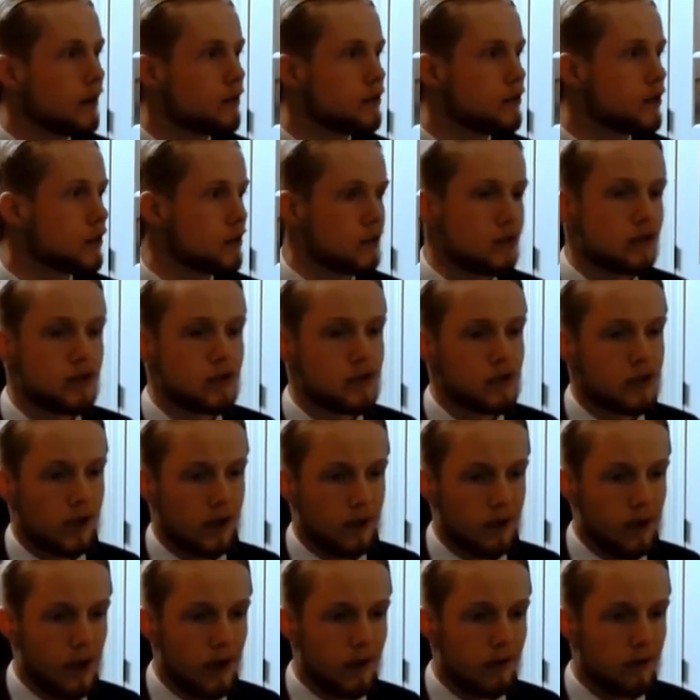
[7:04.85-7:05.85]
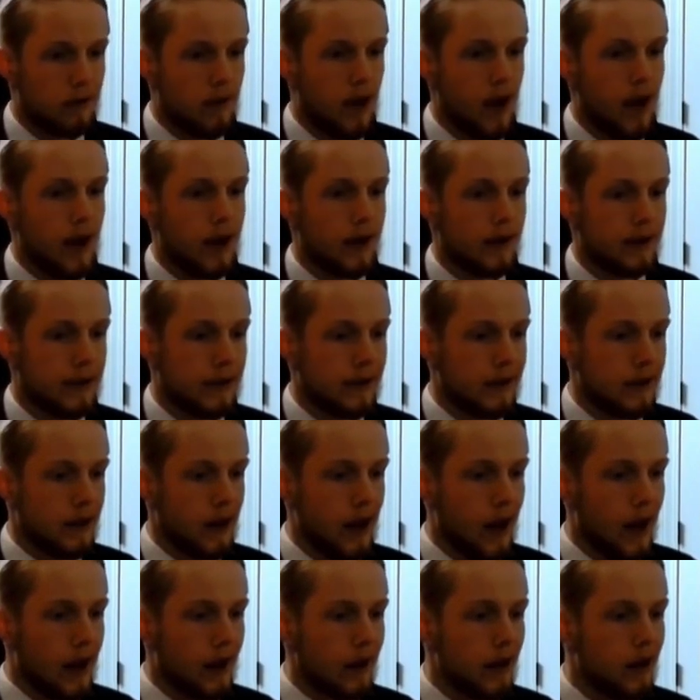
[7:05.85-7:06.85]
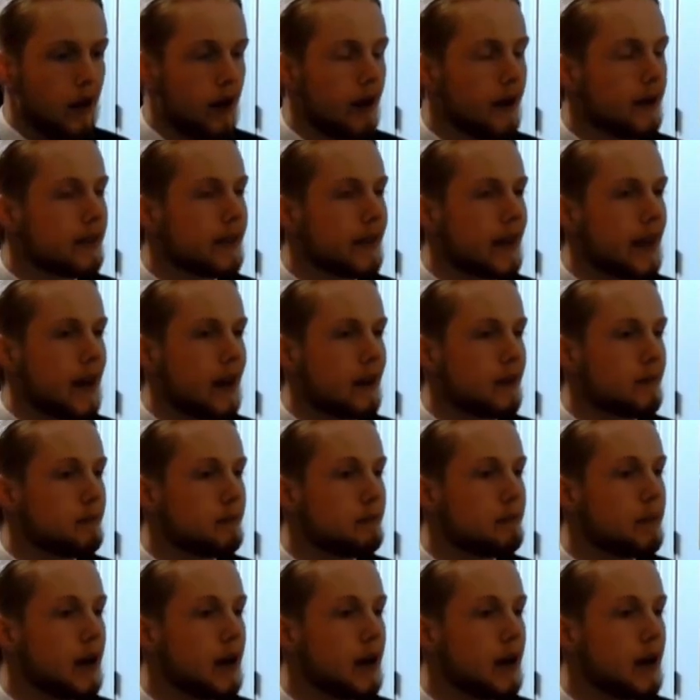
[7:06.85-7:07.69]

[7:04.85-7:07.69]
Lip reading: just to clarify on that.